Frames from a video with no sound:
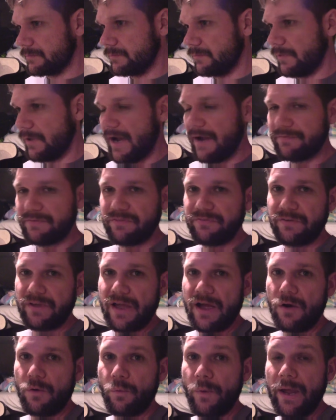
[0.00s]
We'll have to
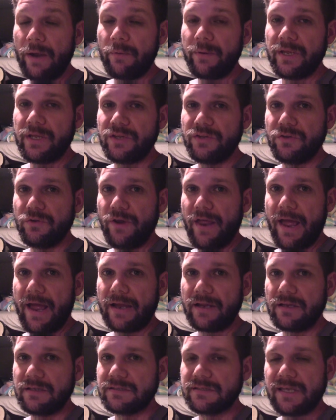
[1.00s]
figure out where we can do
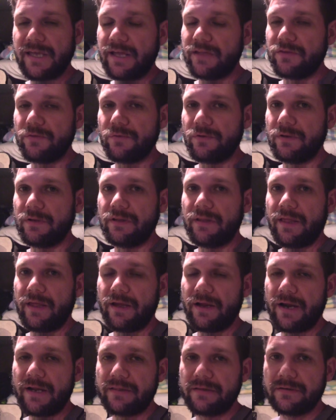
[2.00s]
that because we can't do it
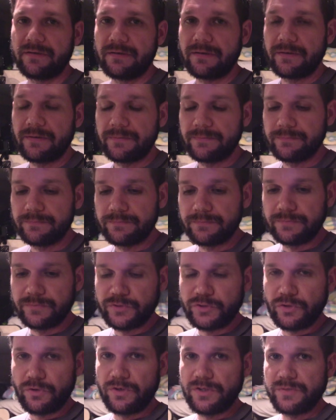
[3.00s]
there at the um,
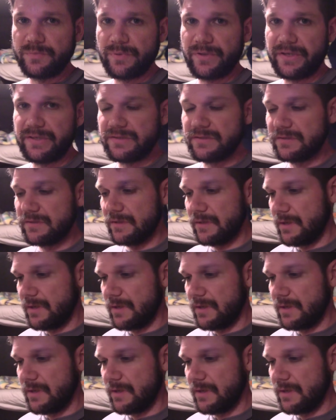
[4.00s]
storage place.